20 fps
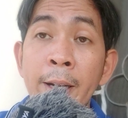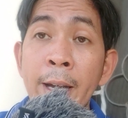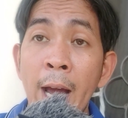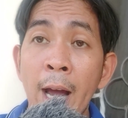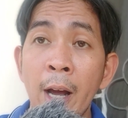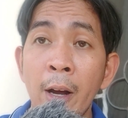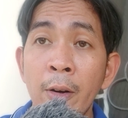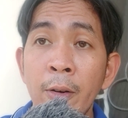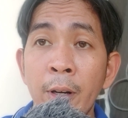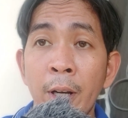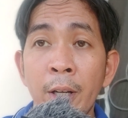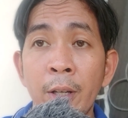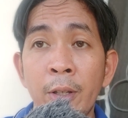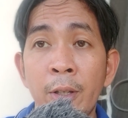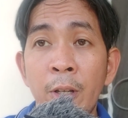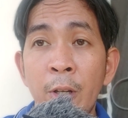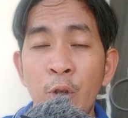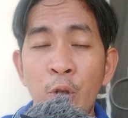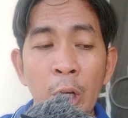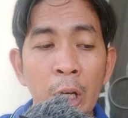Now,
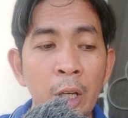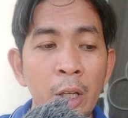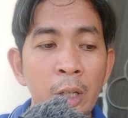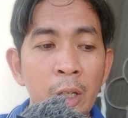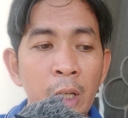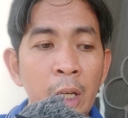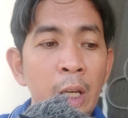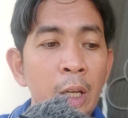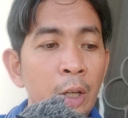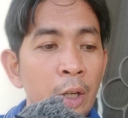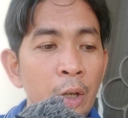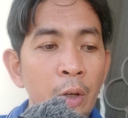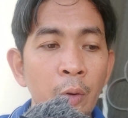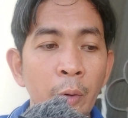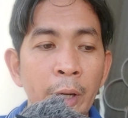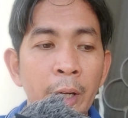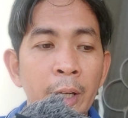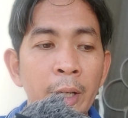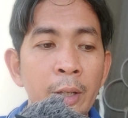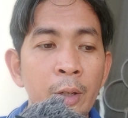as the
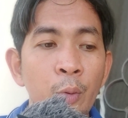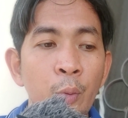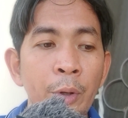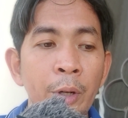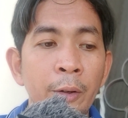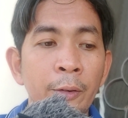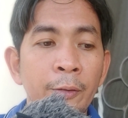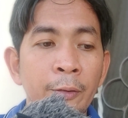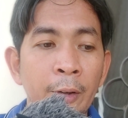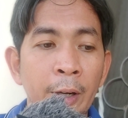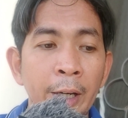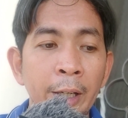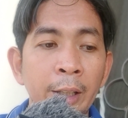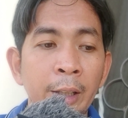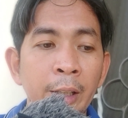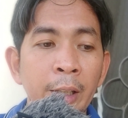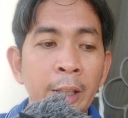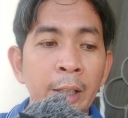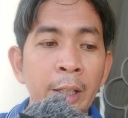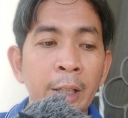GCQ ends, we are
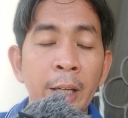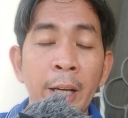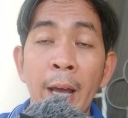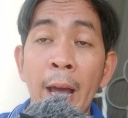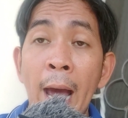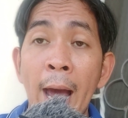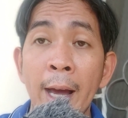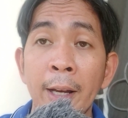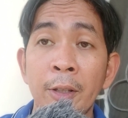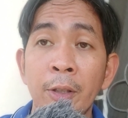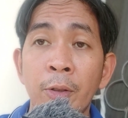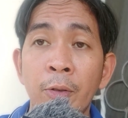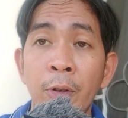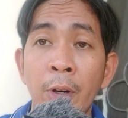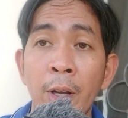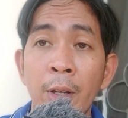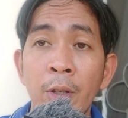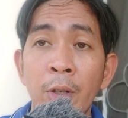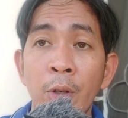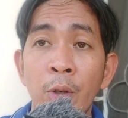finally at the
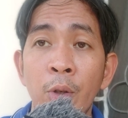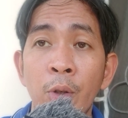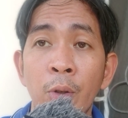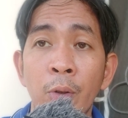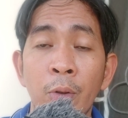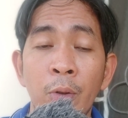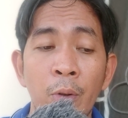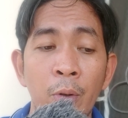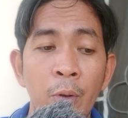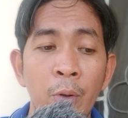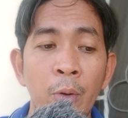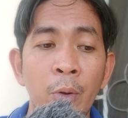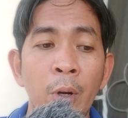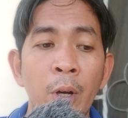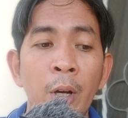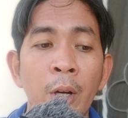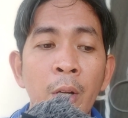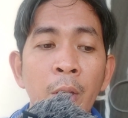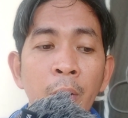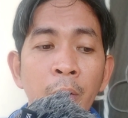transition to
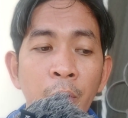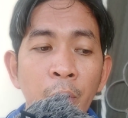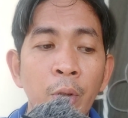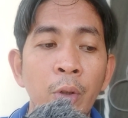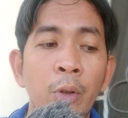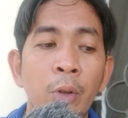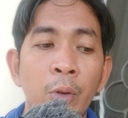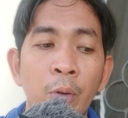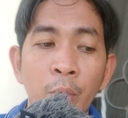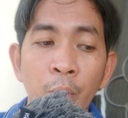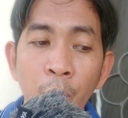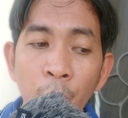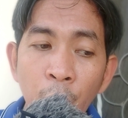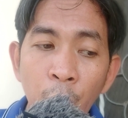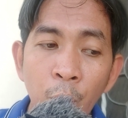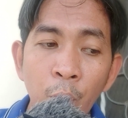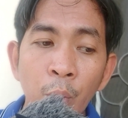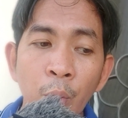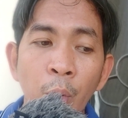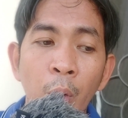the
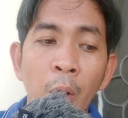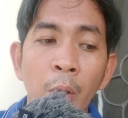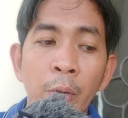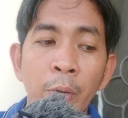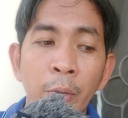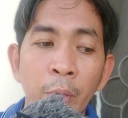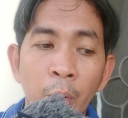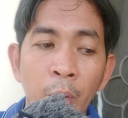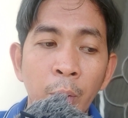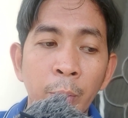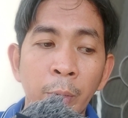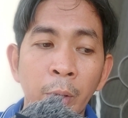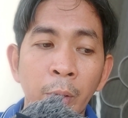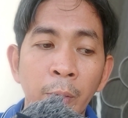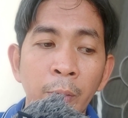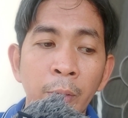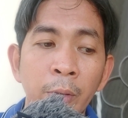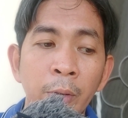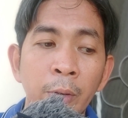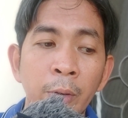new
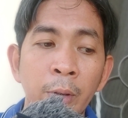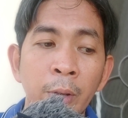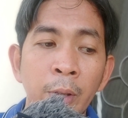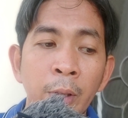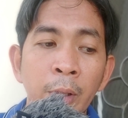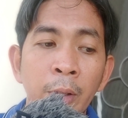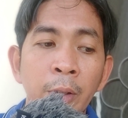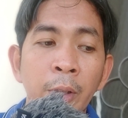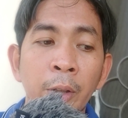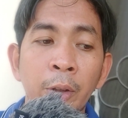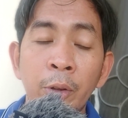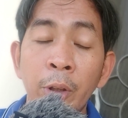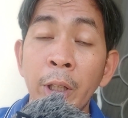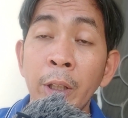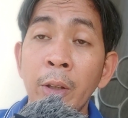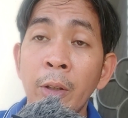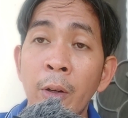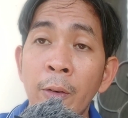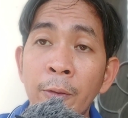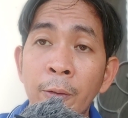normal. The
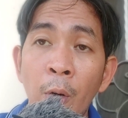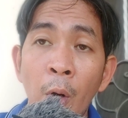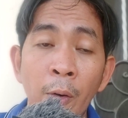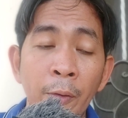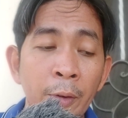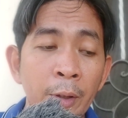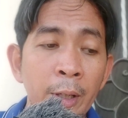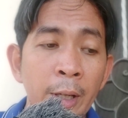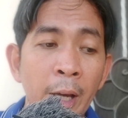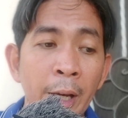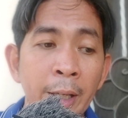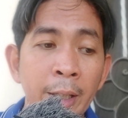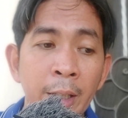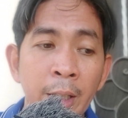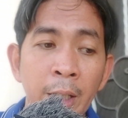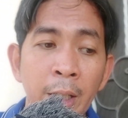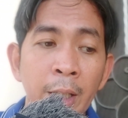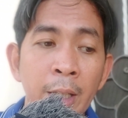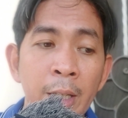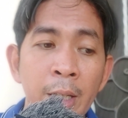threat of COVID
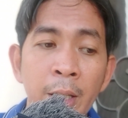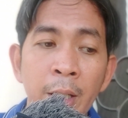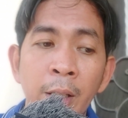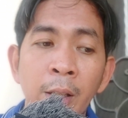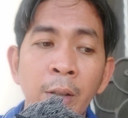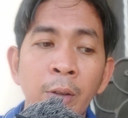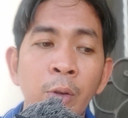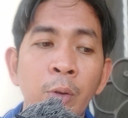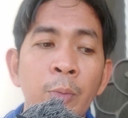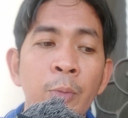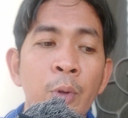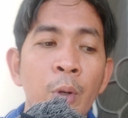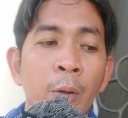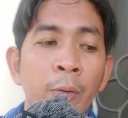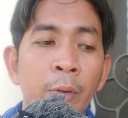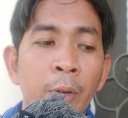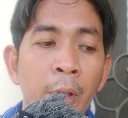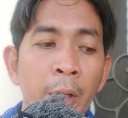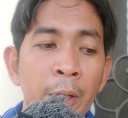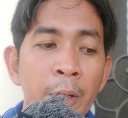19 still looms
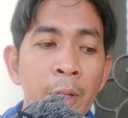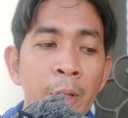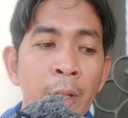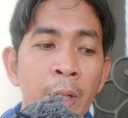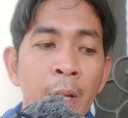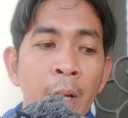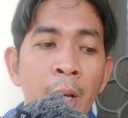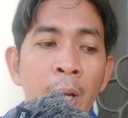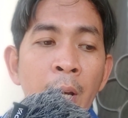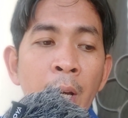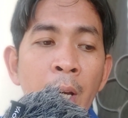over us,